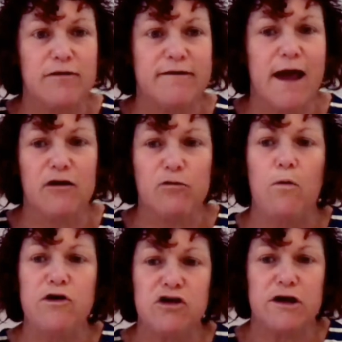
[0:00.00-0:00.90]
you can tell us
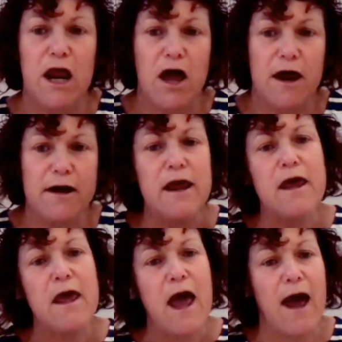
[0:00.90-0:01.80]
what we should learn
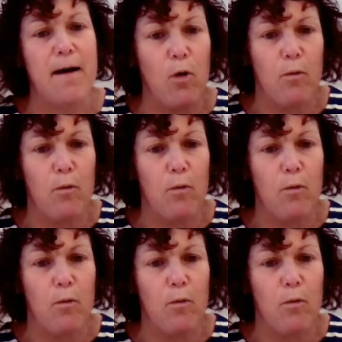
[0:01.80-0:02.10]
and